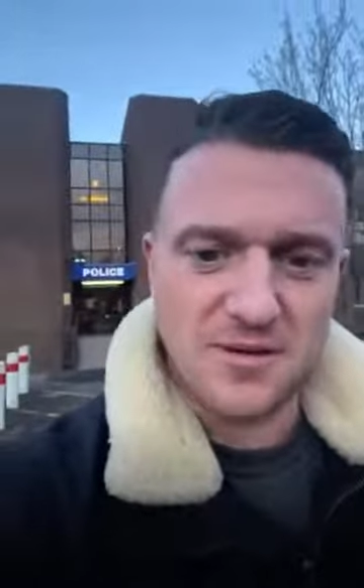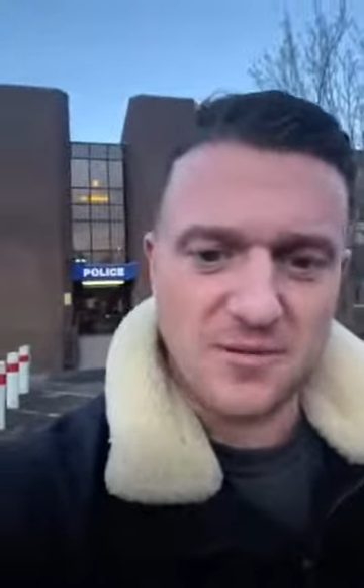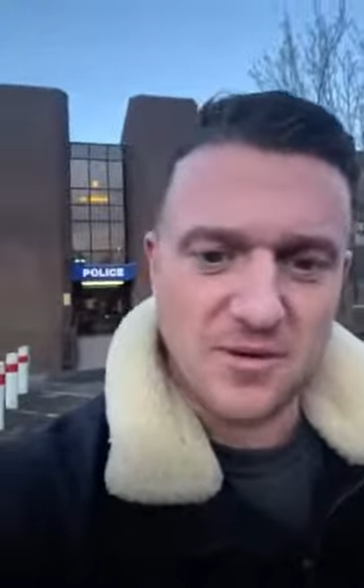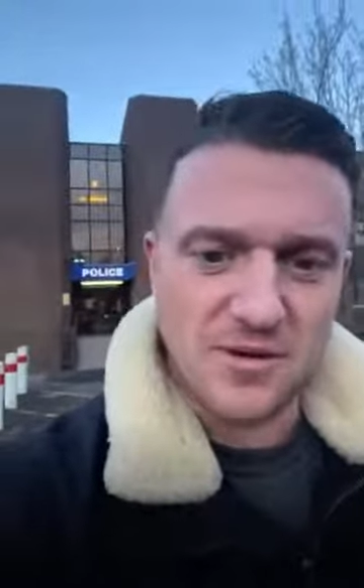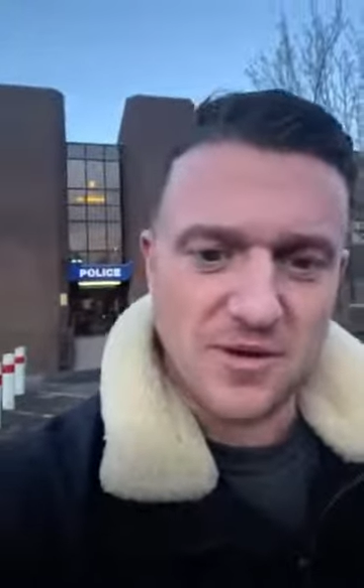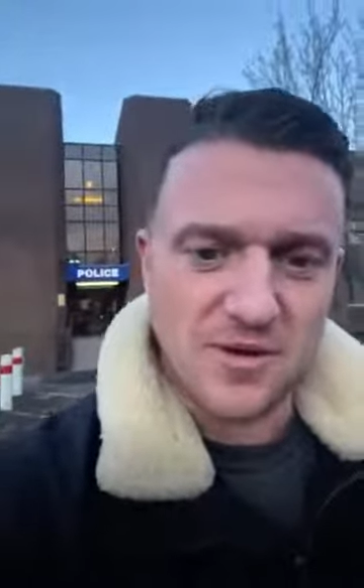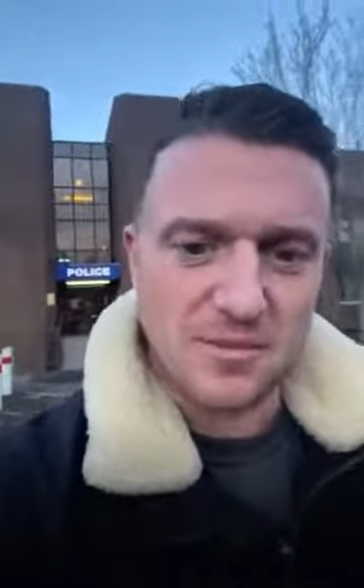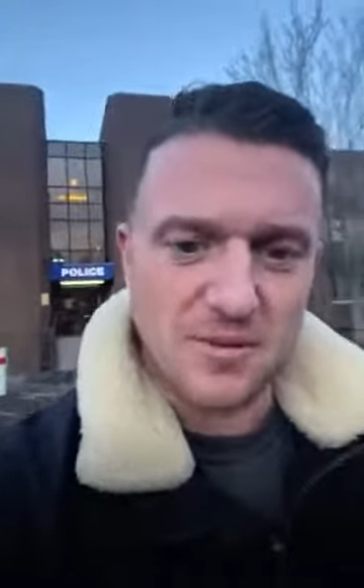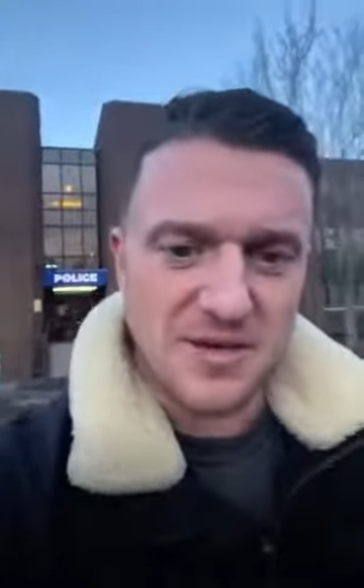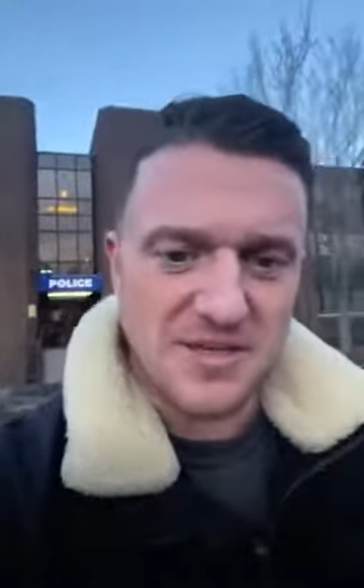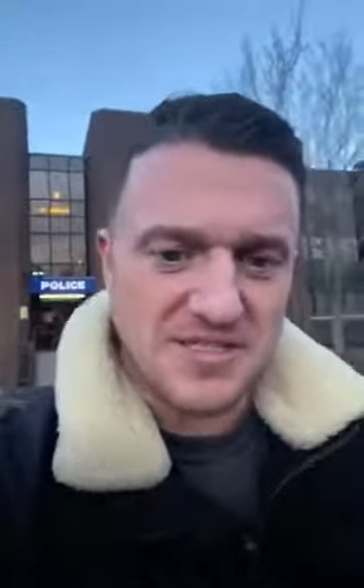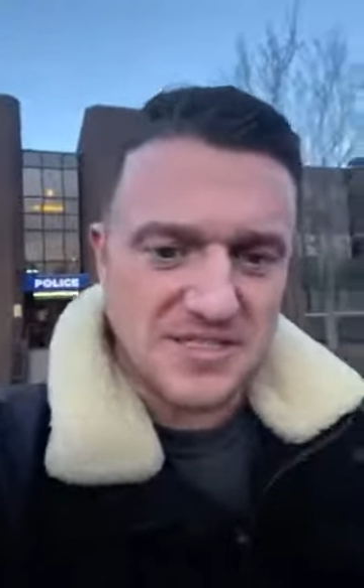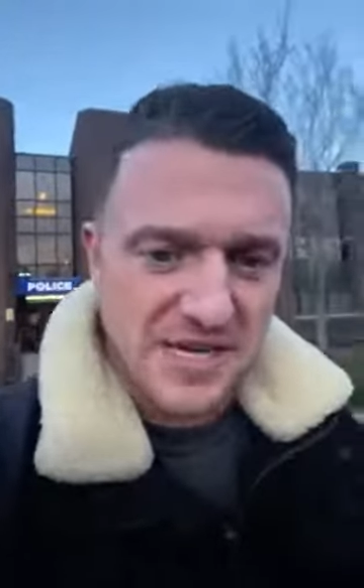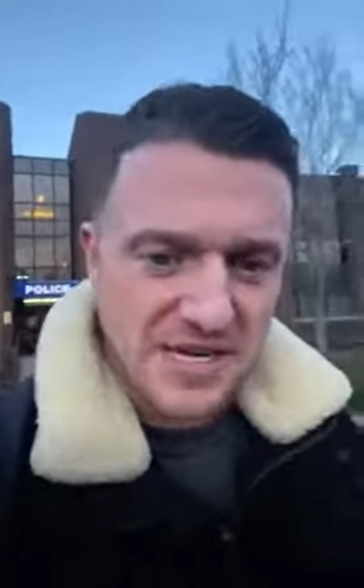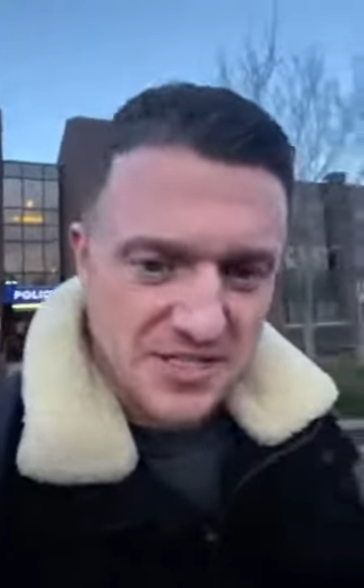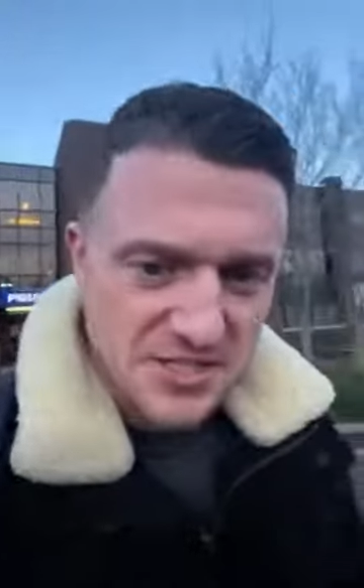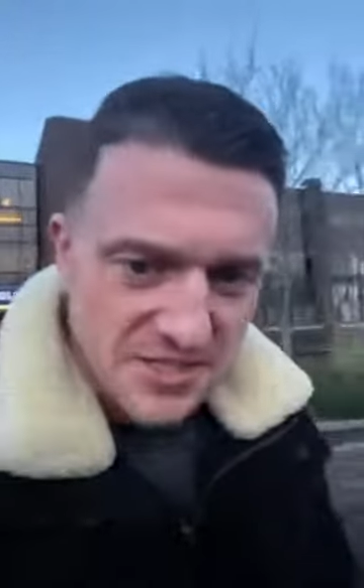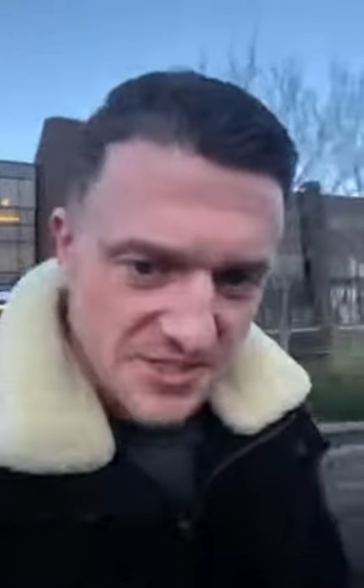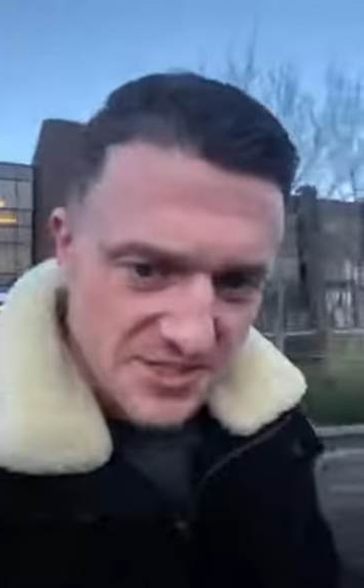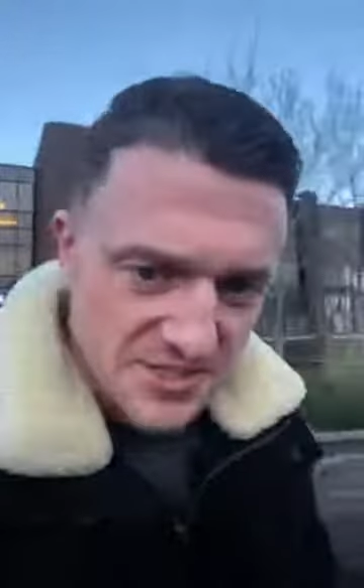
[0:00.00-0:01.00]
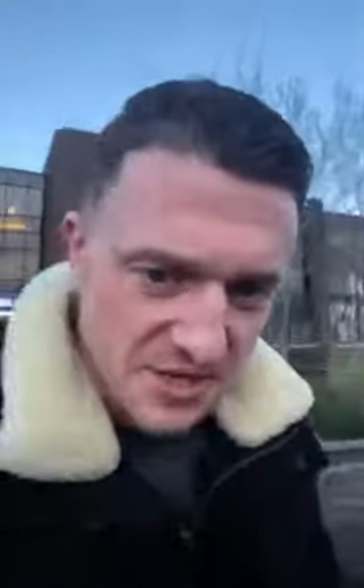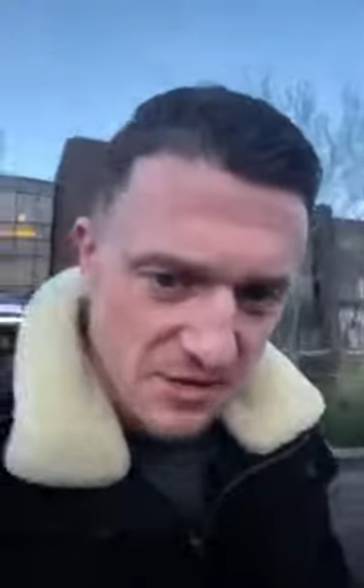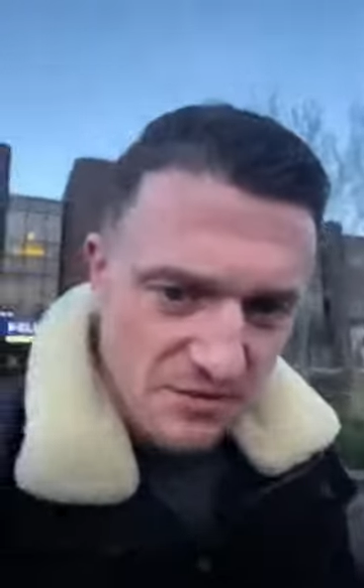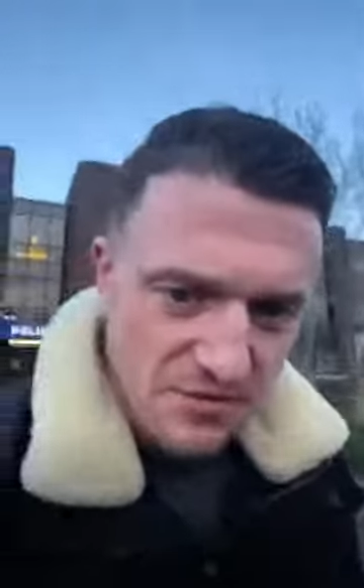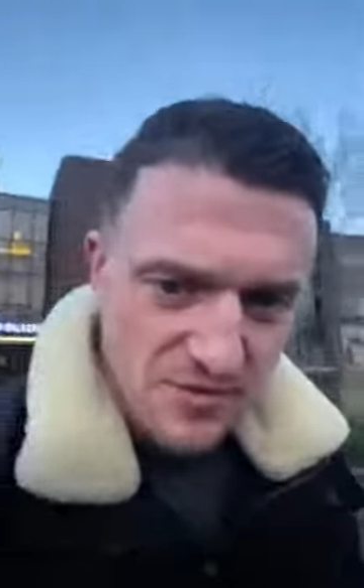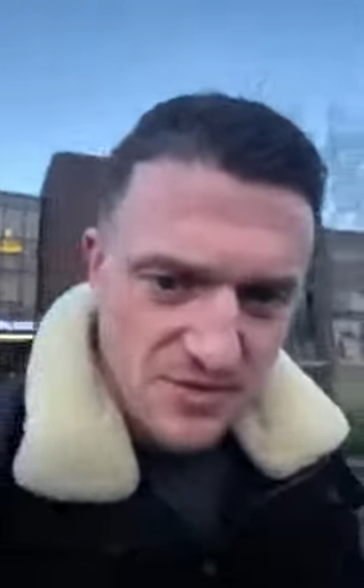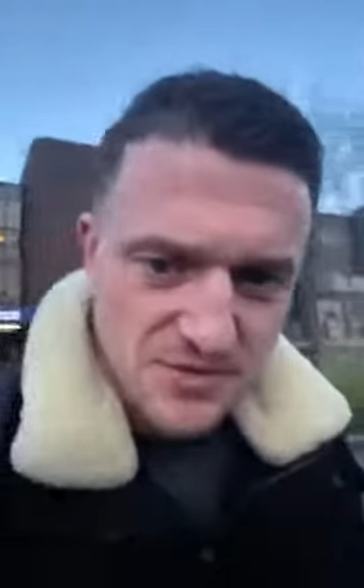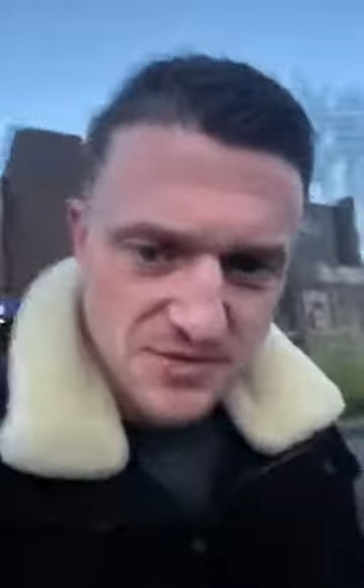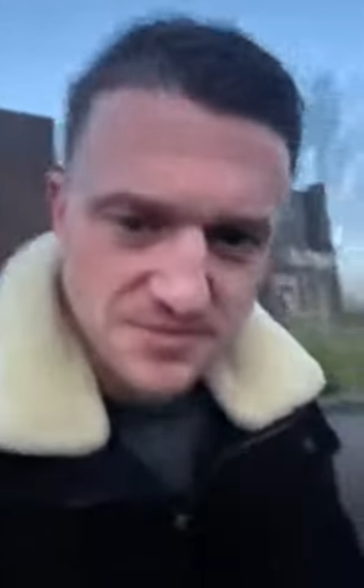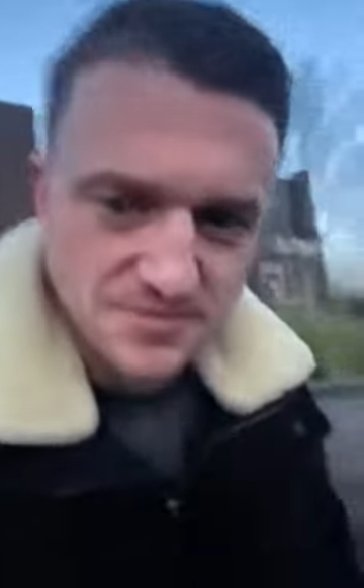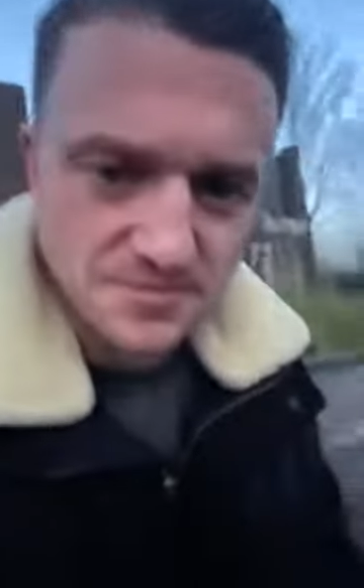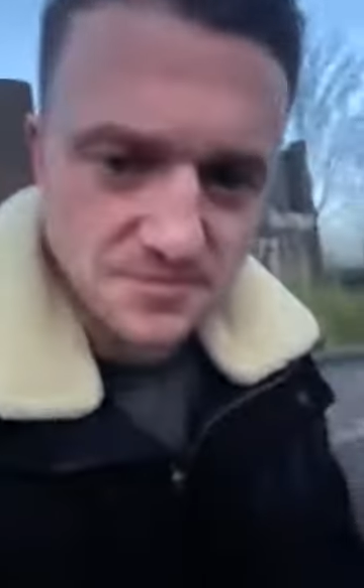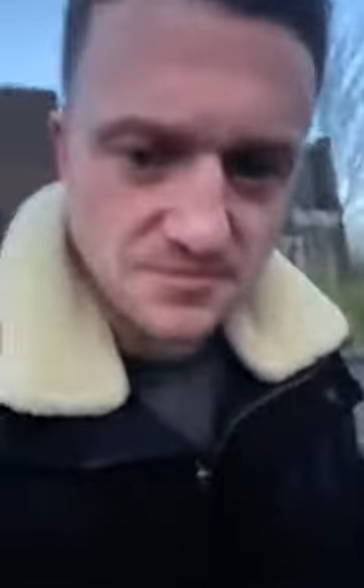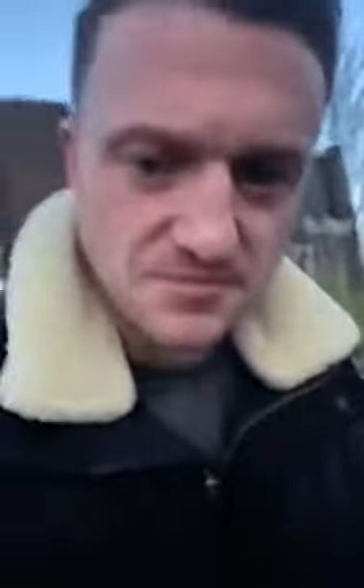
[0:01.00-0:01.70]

We're at the police station in Telford.